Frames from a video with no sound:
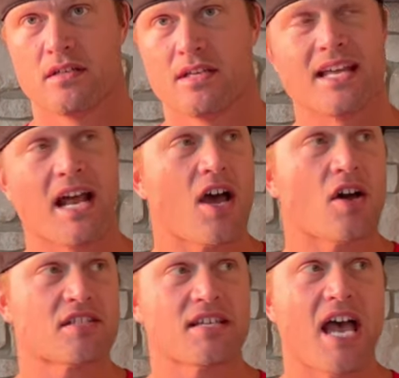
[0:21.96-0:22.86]
and I
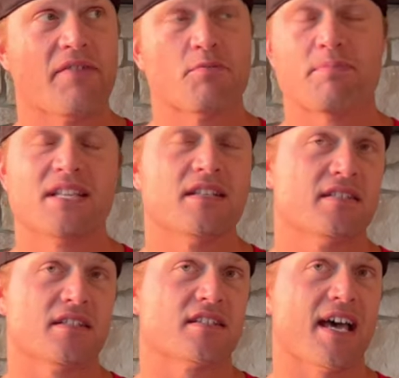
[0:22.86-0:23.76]
honestly haven't been
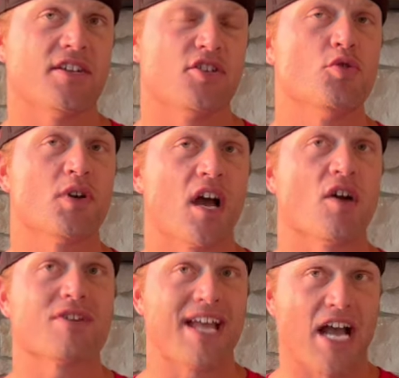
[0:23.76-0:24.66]
this excited to do a
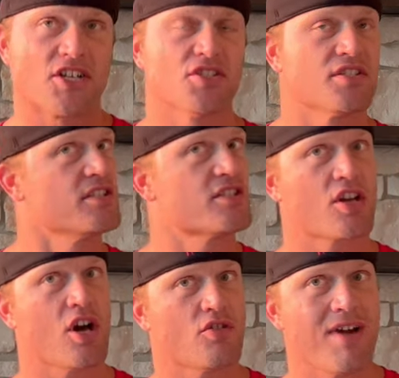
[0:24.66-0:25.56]
gut reaction since the
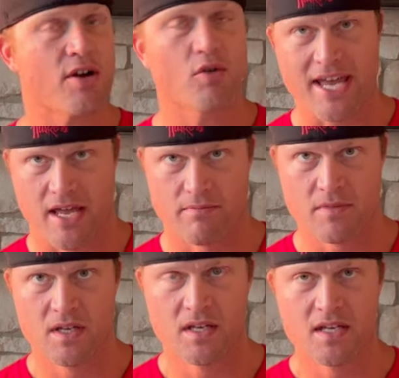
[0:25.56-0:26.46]
Colorado
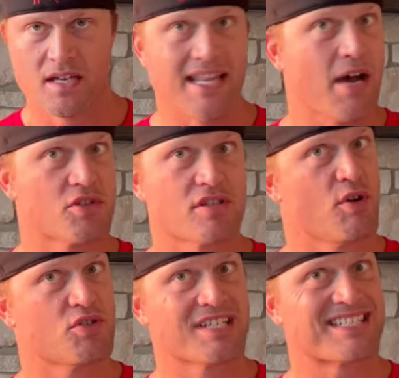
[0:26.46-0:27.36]
game, and that was the
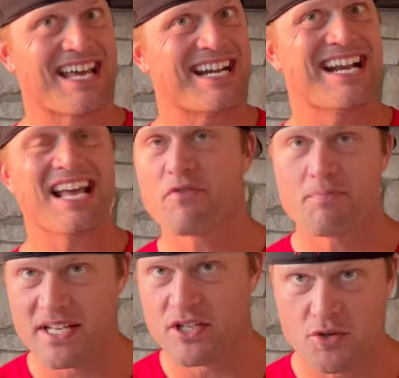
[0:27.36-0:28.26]
most excited I'd ever
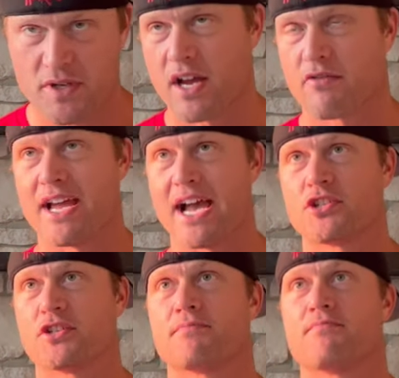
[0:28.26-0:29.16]
been to do a gut
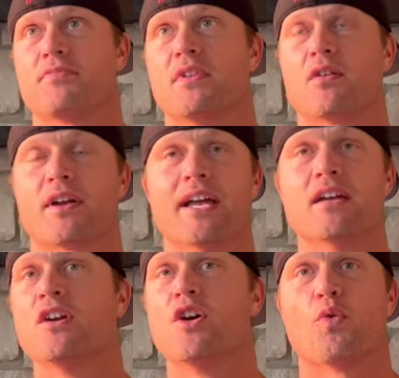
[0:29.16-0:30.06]
reaction,
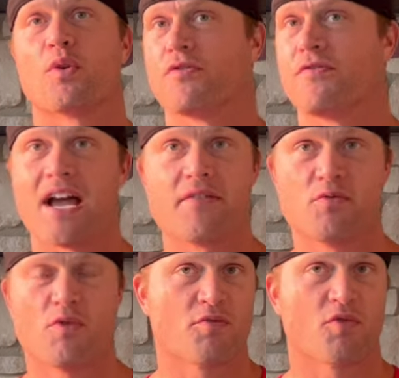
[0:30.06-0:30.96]
okay? We're
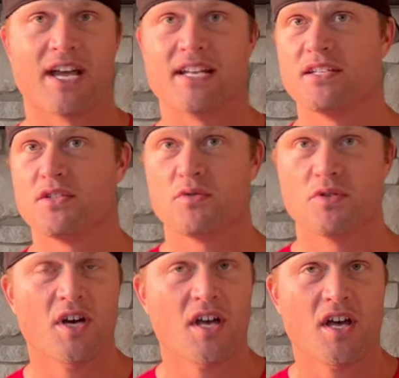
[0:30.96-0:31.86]
5-1. We're heading into